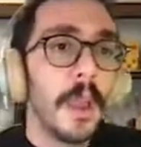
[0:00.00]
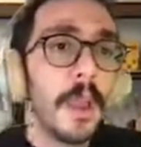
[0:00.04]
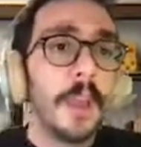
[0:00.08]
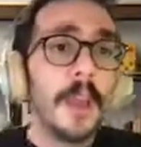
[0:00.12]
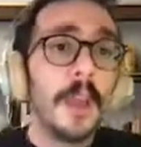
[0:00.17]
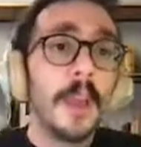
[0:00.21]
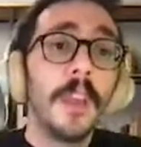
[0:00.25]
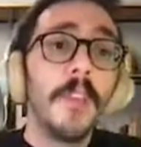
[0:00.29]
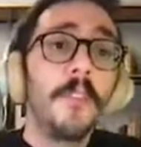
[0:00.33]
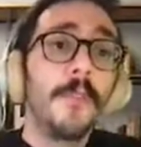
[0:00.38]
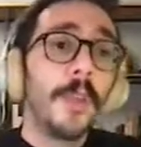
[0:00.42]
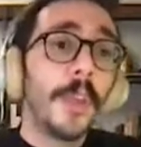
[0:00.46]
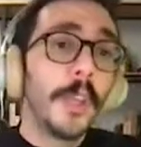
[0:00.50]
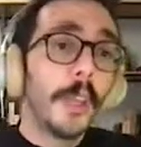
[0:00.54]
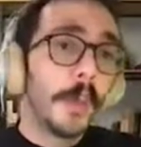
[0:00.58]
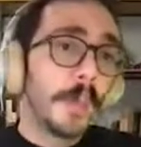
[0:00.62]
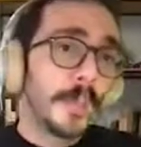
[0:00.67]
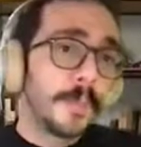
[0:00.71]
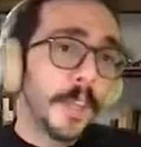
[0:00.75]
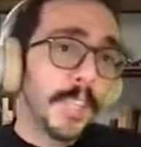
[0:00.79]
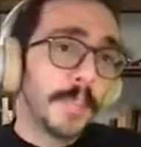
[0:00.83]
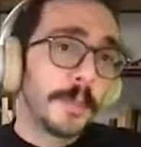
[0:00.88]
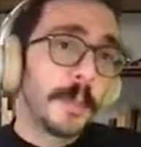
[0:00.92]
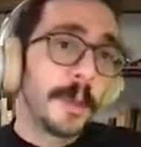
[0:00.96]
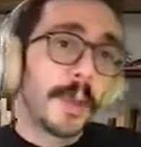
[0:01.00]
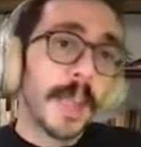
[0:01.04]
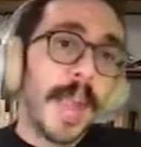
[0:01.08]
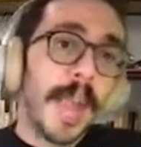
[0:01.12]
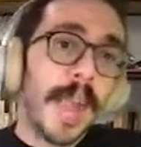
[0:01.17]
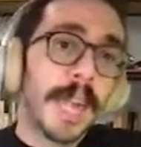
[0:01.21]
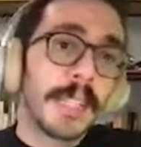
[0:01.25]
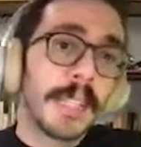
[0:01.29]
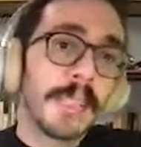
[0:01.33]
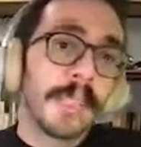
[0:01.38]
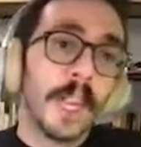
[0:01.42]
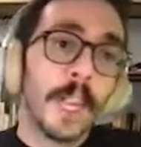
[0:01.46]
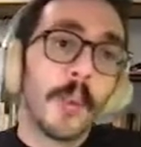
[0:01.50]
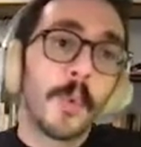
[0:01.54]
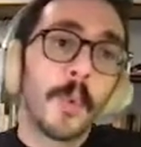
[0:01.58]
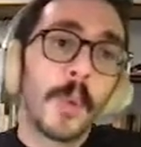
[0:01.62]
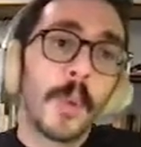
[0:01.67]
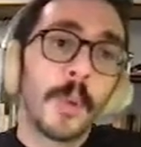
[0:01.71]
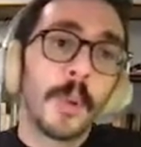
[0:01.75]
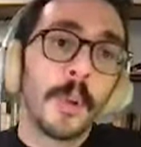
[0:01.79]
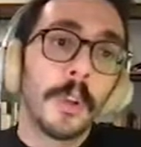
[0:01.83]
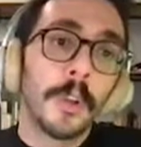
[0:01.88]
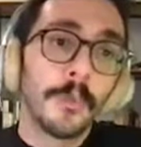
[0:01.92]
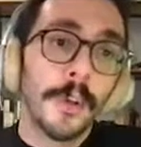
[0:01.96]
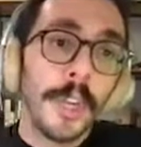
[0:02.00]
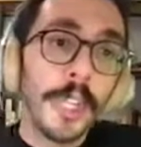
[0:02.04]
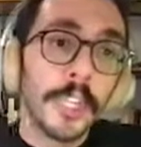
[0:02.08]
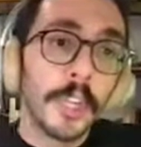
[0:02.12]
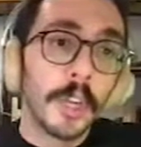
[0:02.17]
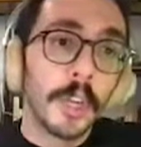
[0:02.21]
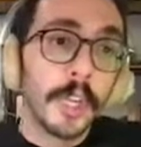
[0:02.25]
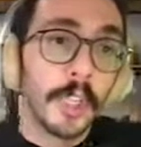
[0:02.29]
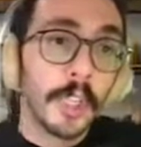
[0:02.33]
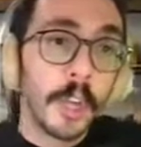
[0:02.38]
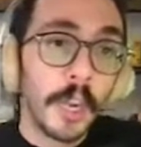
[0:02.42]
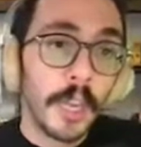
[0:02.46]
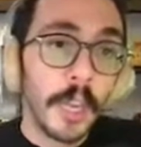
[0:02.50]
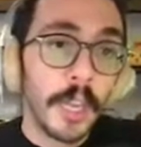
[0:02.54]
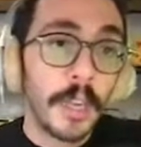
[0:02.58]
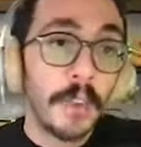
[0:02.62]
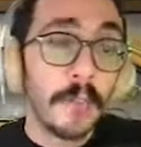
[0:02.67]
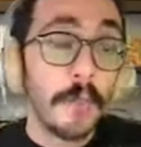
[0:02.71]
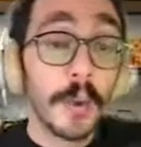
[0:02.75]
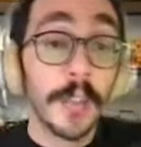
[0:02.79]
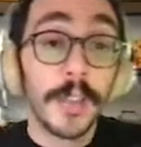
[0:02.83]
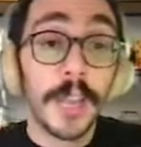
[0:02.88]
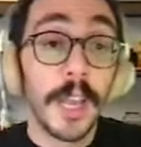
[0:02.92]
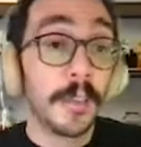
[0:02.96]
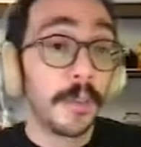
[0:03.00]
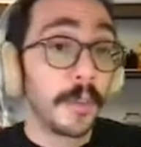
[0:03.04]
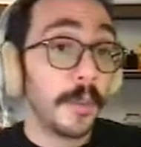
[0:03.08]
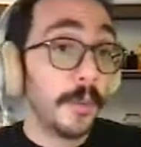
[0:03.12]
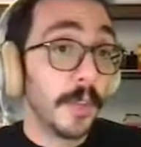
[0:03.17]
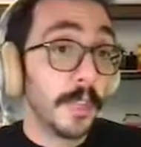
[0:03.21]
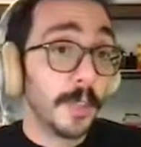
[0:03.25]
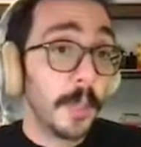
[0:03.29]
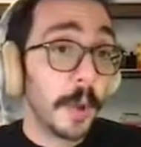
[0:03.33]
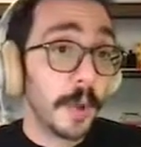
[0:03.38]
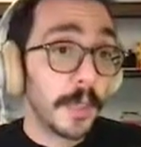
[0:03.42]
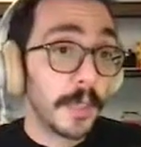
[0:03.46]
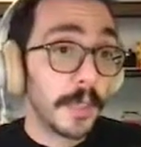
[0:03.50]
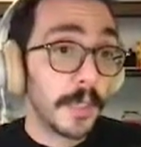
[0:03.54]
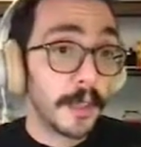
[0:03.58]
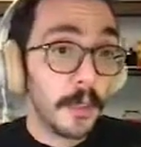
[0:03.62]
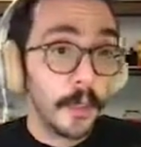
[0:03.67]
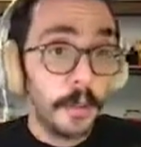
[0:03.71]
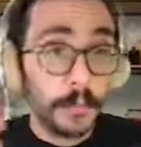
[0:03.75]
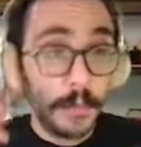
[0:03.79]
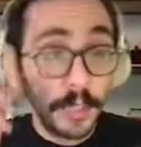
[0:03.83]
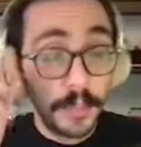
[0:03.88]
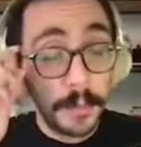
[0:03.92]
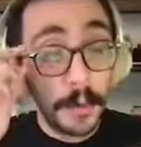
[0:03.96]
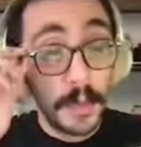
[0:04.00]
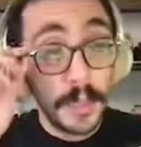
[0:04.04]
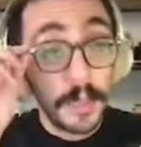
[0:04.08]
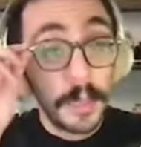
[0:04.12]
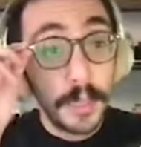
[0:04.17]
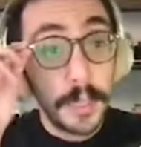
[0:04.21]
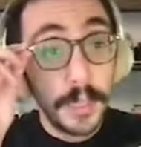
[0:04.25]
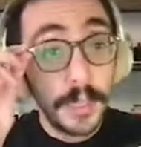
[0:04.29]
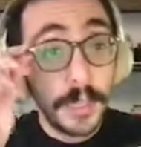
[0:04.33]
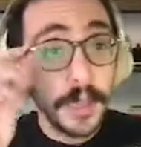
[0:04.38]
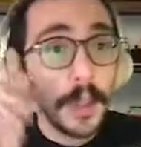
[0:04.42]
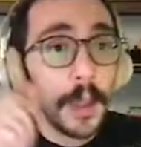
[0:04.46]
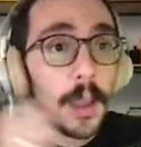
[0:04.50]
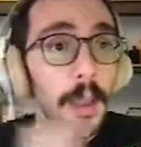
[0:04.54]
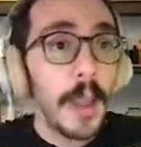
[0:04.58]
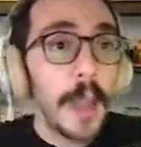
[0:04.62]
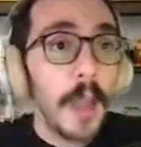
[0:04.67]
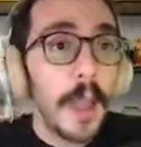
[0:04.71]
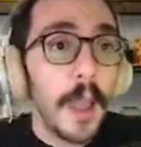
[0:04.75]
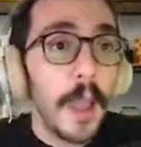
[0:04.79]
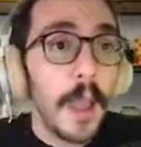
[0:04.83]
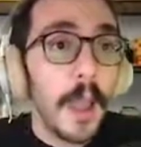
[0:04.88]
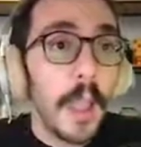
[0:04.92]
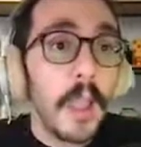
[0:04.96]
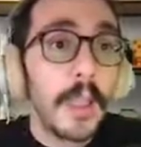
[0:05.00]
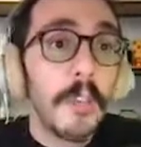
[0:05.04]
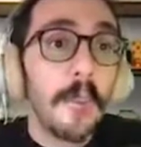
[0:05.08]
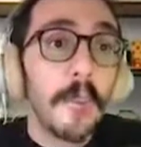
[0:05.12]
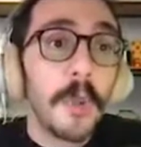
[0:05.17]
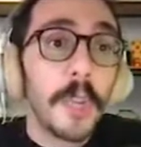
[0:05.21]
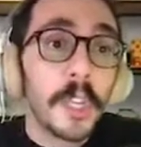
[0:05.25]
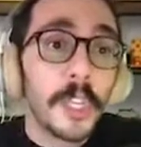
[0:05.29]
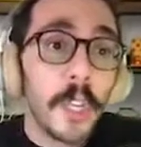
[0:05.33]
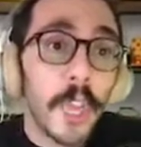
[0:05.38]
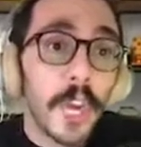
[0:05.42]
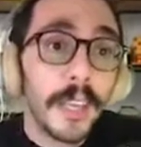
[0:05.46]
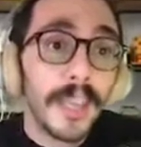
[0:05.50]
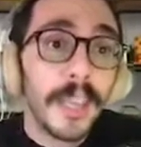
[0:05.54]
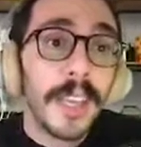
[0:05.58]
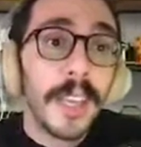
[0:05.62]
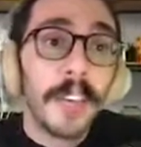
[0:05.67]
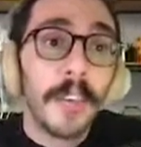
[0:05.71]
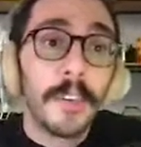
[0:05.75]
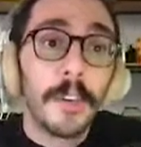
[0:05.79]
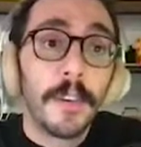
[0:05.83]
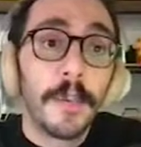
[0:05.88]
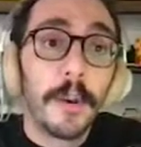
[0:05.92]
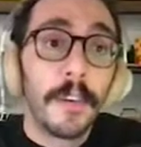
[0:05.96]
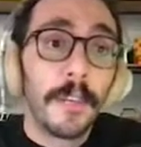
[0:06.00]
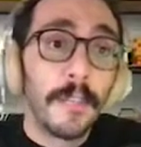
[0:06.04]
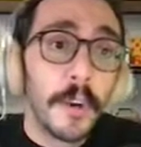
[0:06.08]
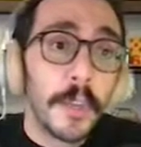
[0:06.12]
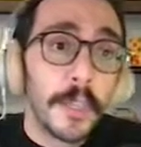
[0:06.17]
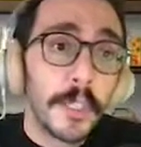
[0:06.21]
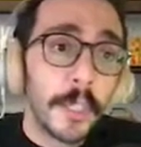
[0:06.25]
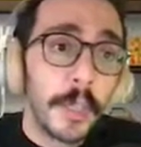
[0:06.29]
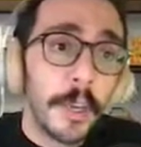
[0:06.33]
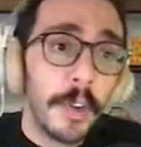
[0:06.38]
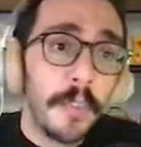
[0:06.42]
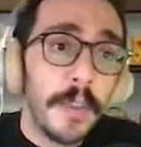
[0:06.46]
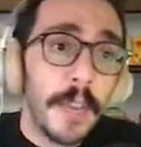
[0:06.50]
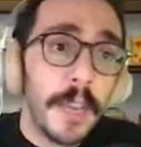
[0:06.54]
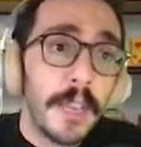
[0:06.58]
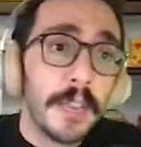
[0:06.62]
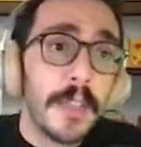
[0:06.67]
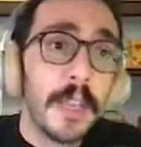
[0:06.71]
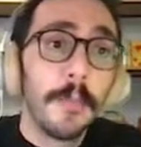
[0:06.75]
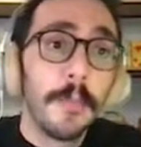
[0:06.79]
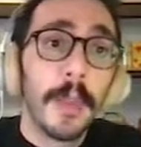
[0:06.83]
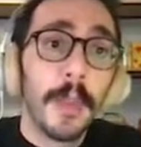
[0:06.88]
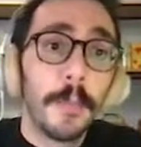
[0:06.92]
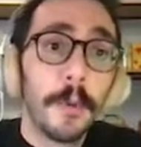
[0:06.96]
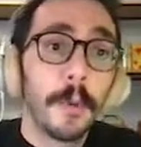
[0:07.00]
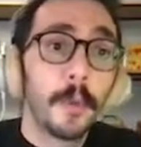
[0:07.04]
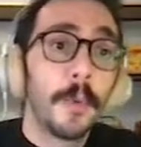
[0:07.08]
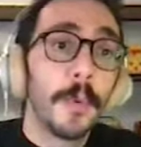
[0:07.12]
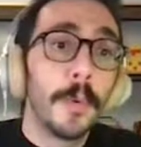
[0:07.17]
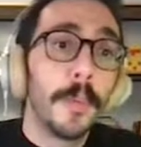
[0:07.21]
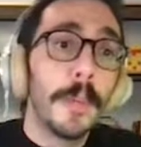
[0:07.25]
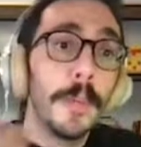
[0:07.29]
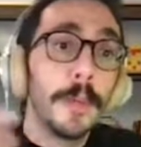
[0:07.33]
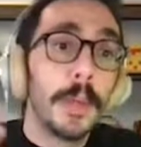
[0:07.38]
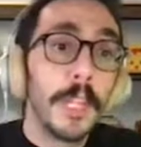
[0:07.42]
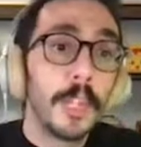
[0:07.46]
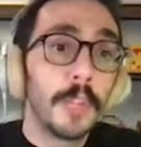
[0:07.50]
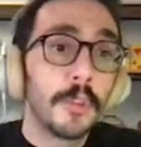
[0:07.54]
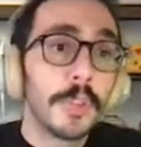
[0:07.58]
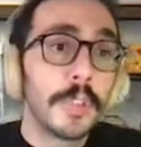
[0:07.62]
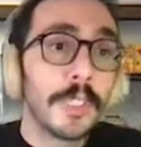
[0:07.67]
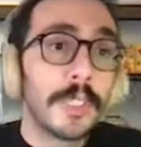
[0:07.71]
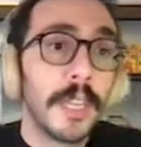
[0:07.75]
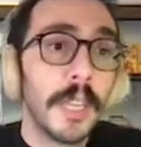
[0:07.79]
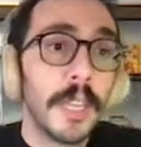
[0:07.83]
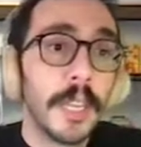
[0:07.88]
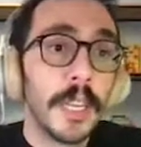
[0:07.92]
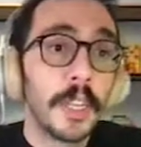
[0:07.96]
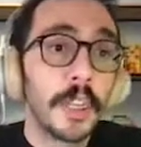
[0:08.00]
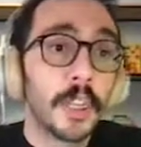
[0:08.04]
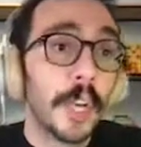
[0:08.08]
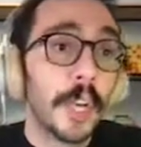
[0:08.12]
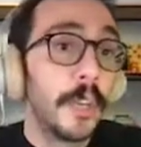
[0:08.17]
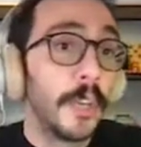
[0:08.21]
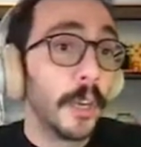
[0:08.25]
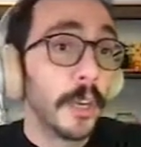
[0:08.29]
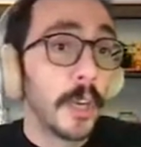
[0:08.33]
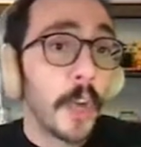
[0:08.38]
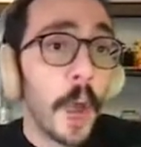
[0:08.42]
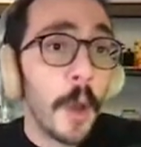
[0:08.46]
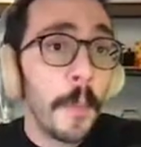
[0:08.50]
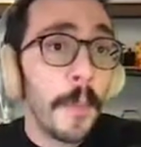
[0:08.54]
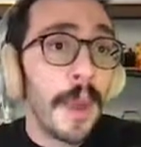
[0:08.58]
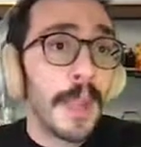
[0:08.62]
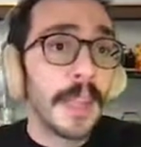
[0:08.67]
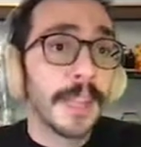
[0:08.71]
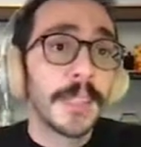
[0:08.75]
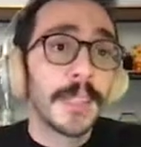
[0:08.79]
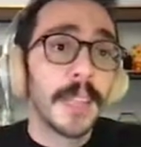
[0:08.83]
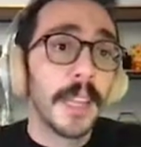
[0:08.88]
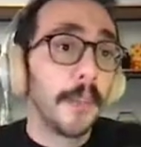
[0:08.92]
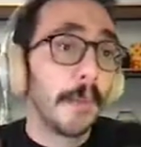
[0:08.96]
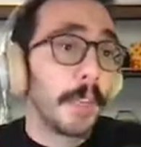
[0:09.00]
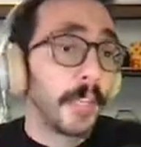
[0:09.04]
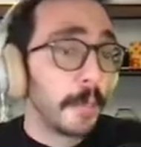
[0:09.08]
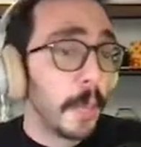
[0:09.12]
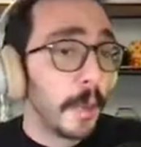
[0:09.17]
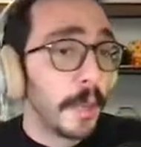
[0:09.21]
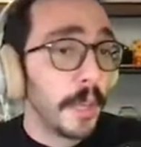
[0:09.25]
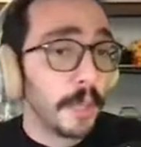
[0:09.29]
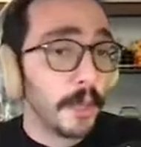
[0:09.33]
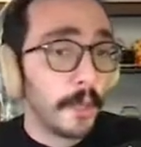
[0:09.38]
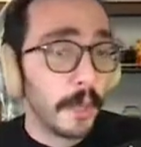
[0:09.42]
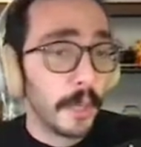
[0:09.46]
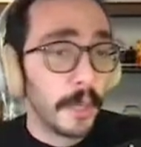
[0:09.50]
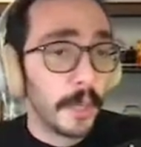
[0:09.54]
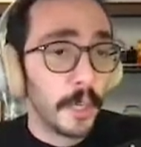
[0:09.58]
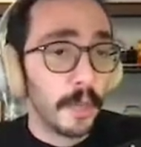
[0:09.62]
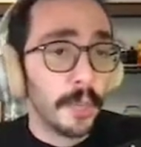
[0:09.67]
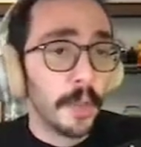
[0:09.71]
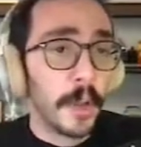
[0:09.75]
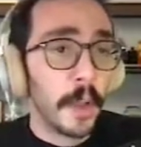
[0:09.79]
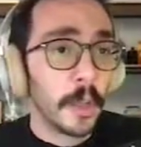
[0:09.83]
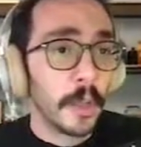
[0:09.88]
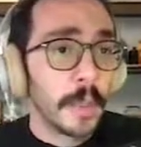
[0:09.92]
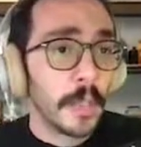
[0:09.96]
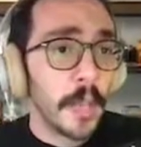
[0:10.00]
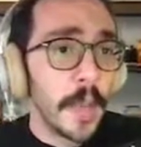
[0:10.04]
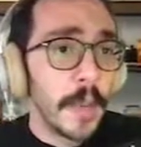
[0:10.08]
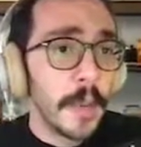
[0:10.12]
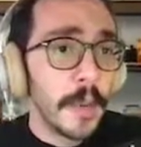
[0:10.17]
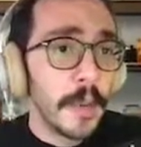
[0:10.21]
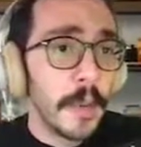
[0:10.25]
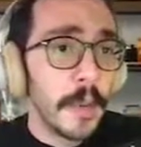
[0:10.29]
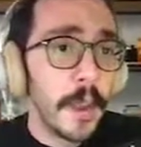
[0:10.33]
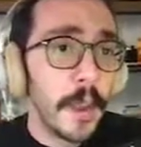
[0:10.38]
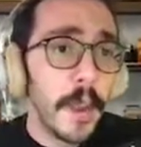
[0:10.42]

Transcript: If we use Facebook ads, then we will reach our target of 1,000 responses. If we share data from our first survey, then people would be interested in sharing their comments and responding to the survey online.